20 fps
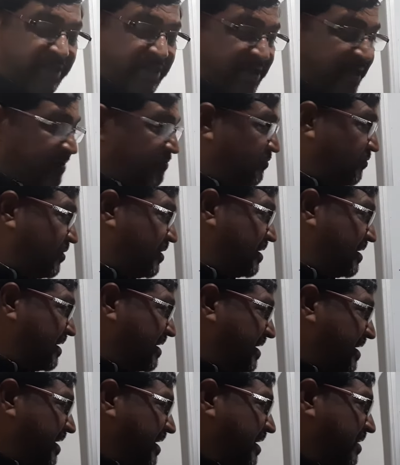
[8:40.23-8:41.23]
the F1
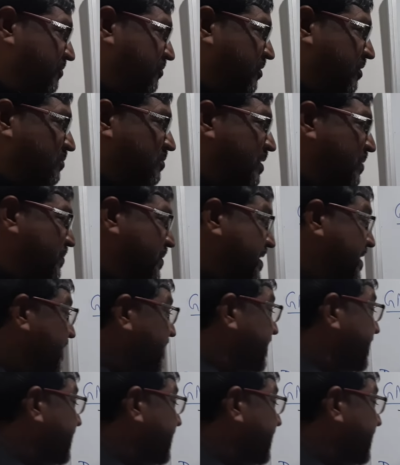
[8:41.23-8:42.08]
will be